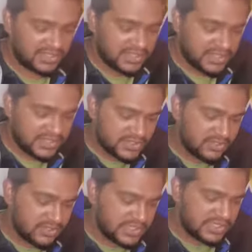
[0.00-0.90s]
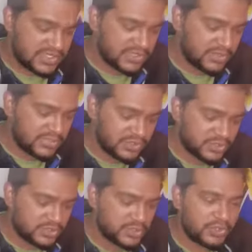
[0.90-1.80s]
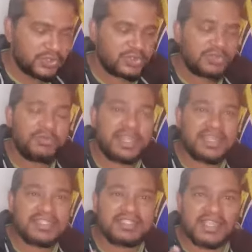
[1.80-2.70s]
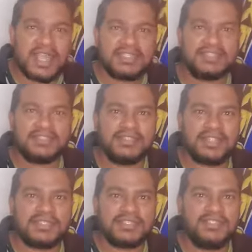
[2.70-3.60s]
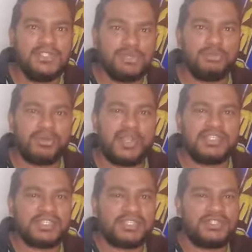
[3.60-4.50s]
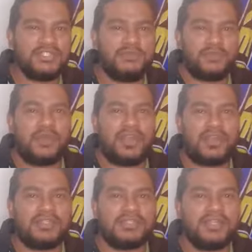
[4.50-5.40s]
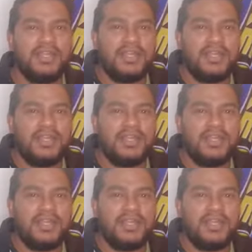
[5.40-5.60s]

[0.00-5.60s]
There's so many things I wanted to show you. So many exciting things, new projects, new products.